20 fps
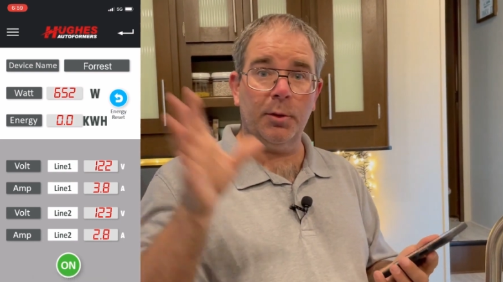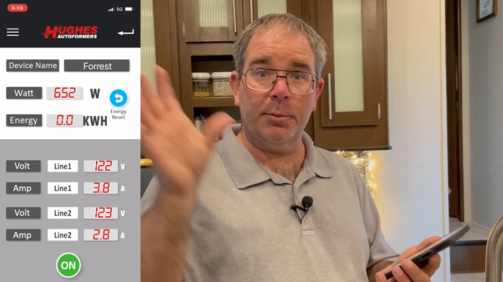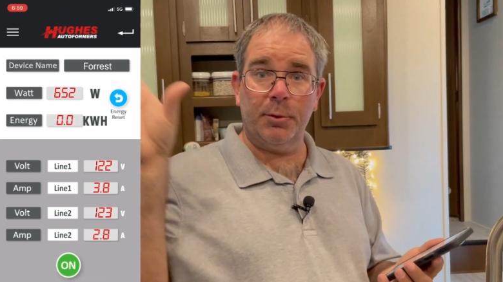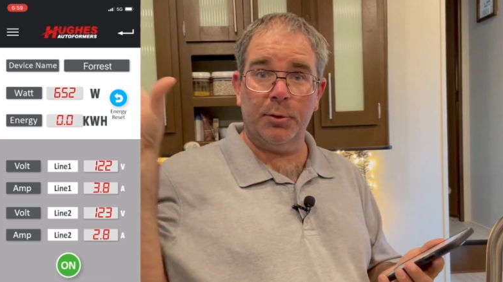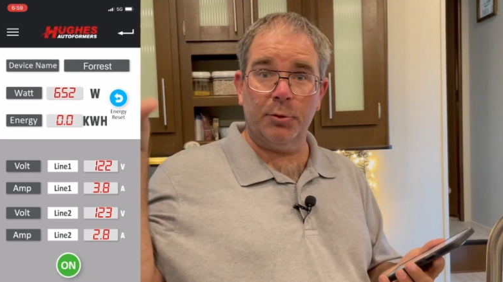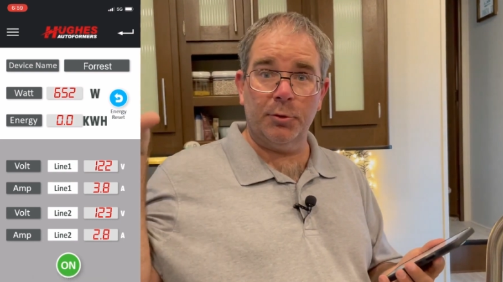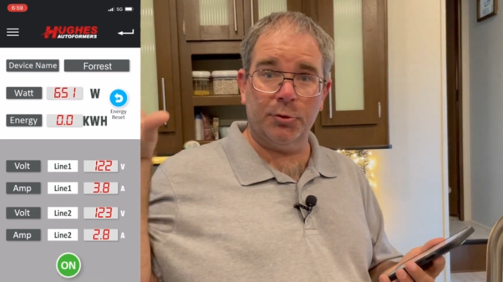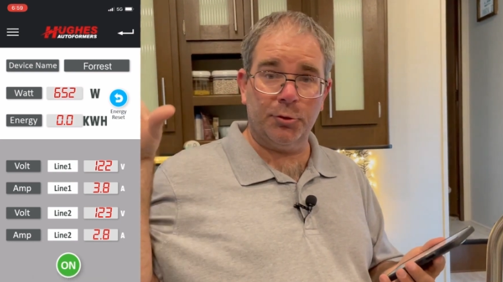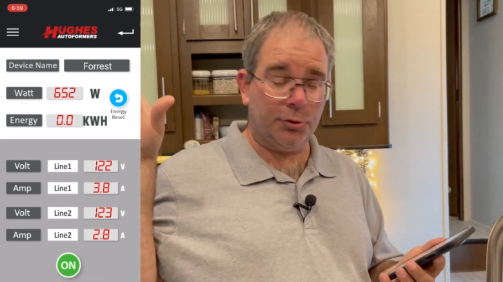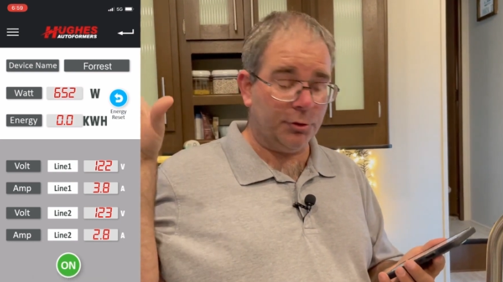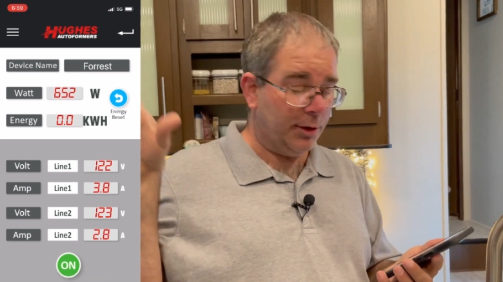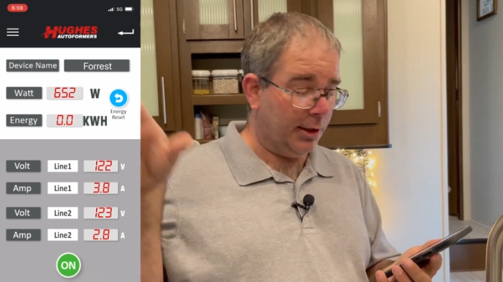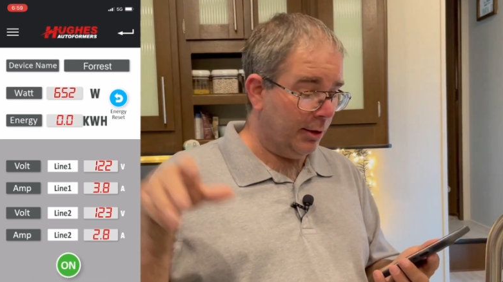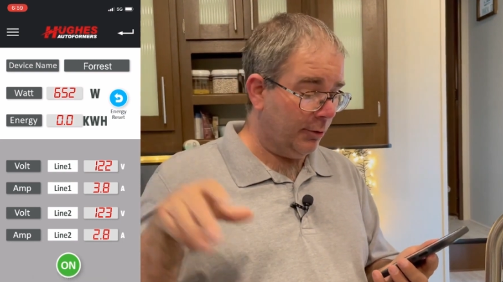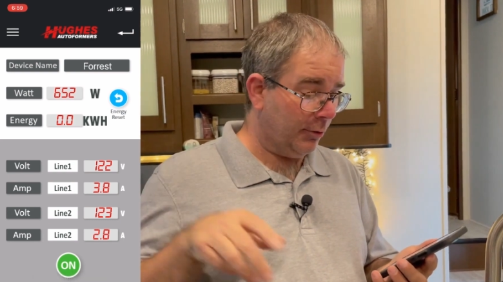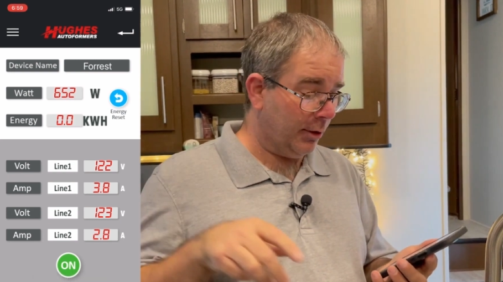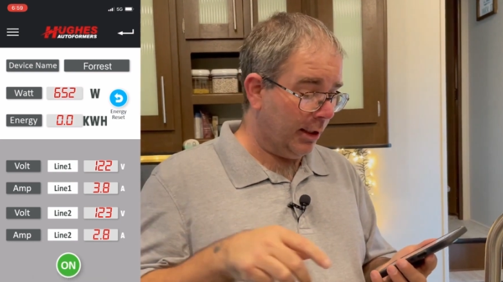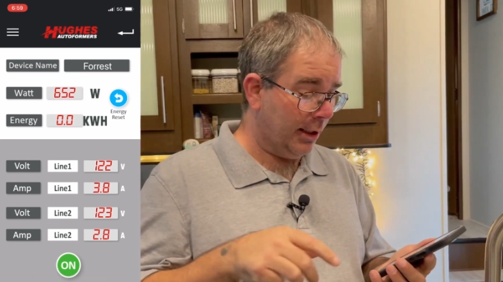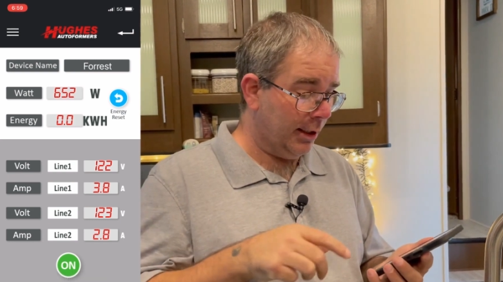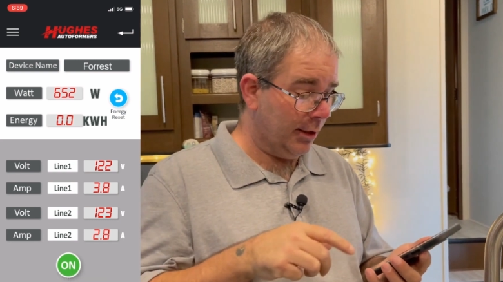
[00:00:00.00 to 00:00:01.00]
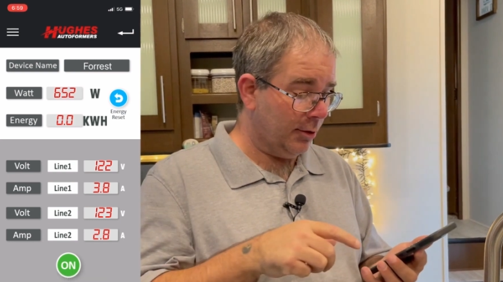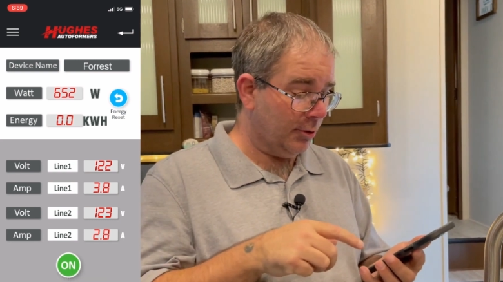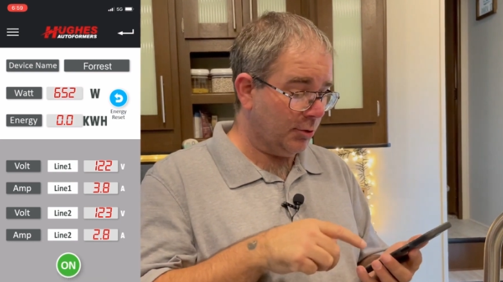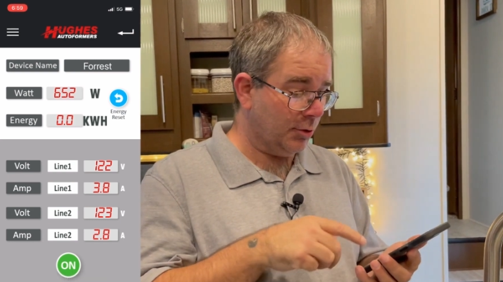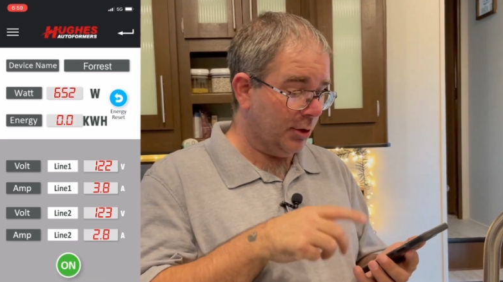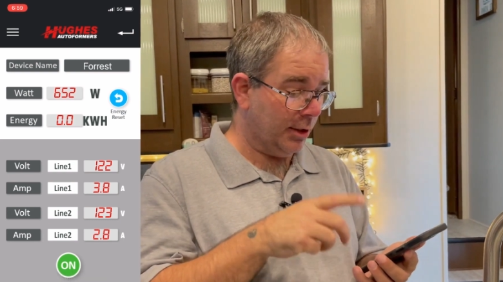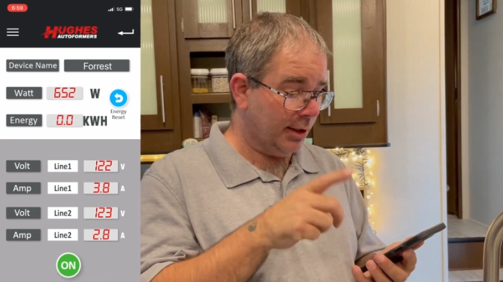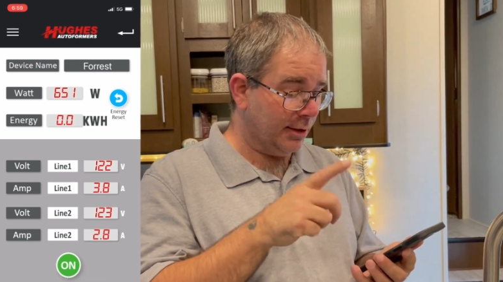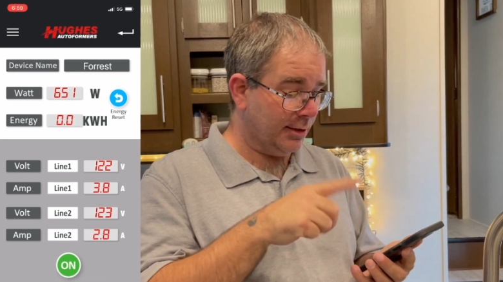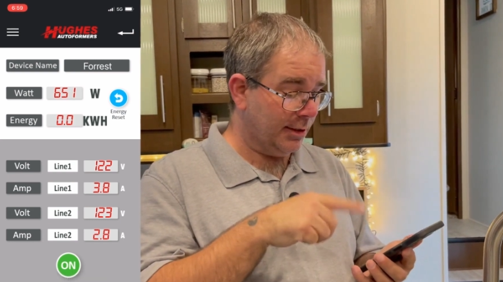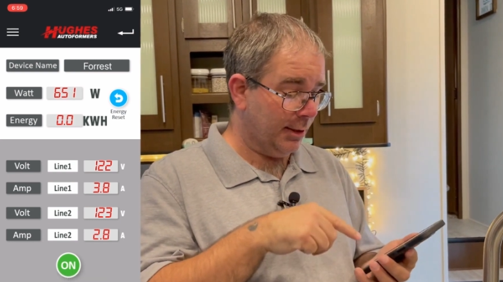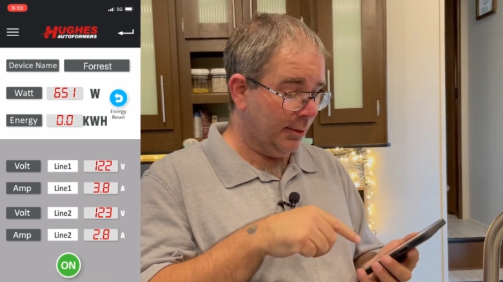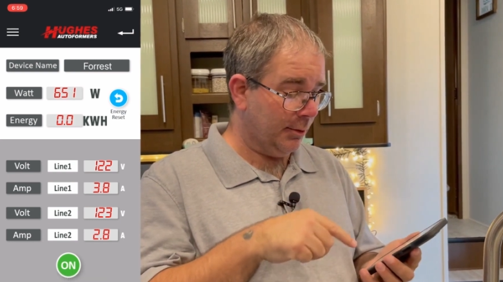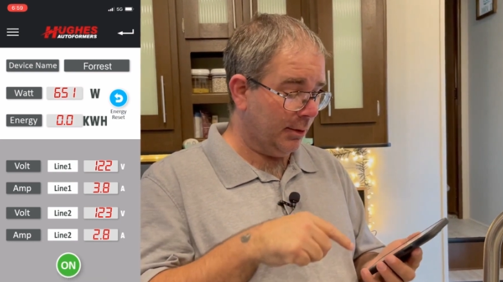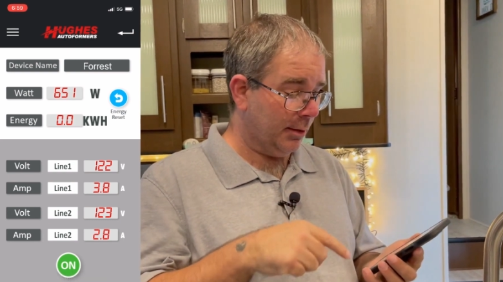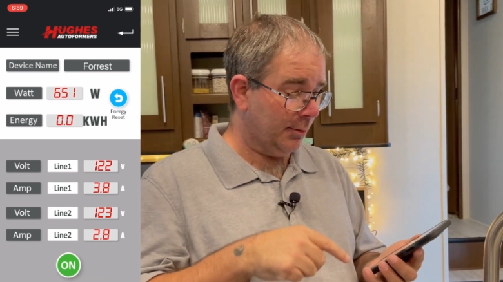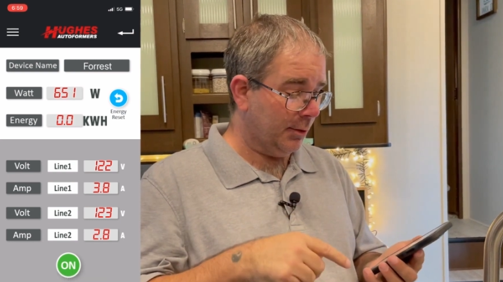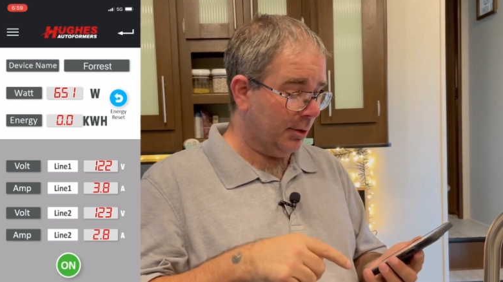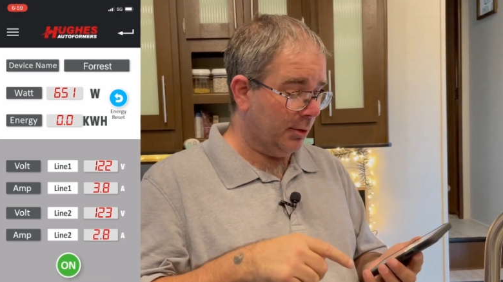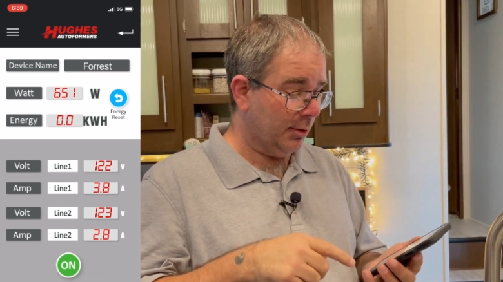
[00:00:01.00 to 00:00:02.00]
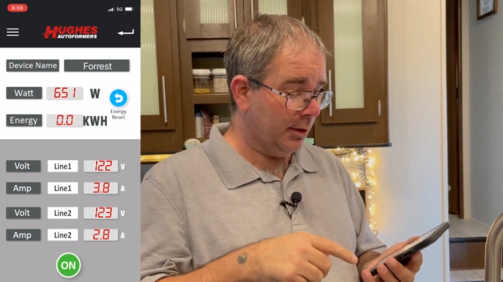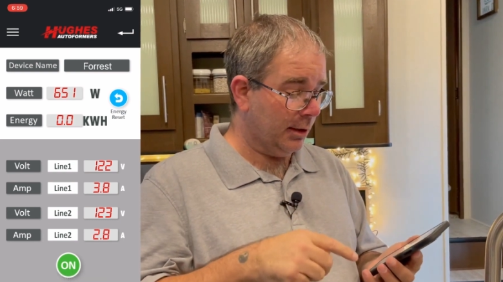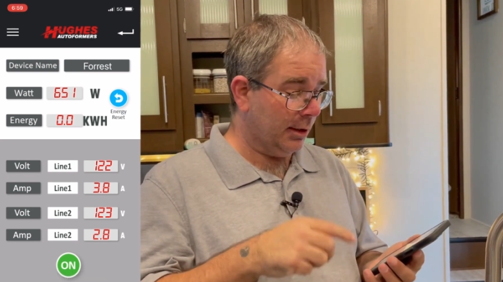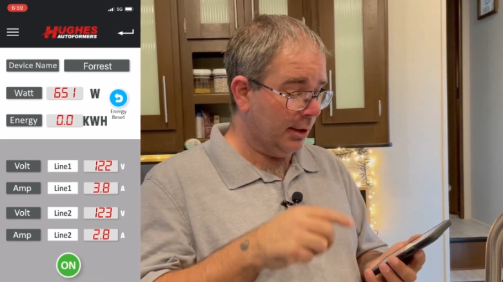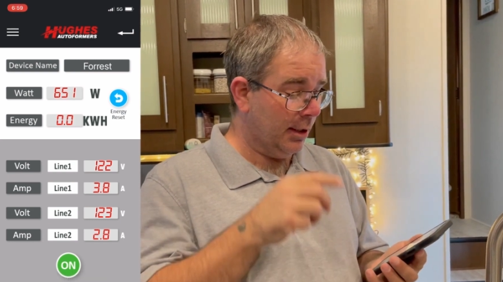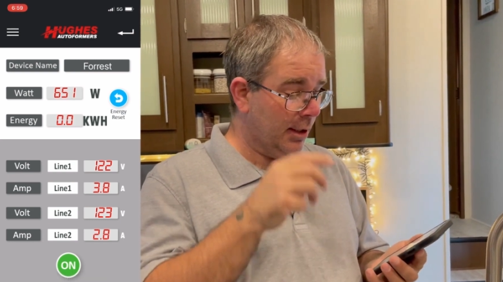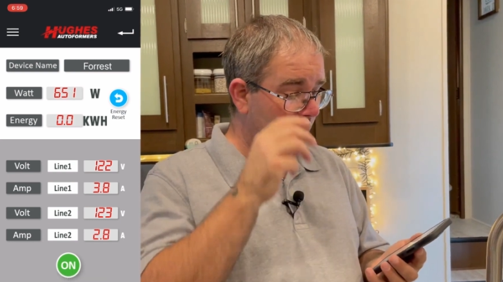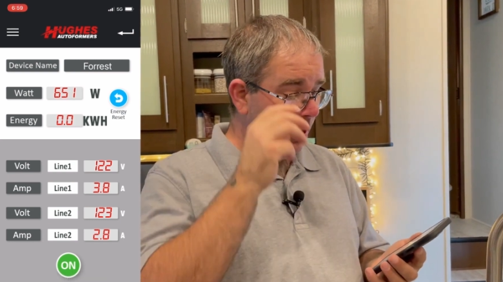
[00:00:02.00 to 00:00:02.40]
up on the screen right here so you can see what I'm doing.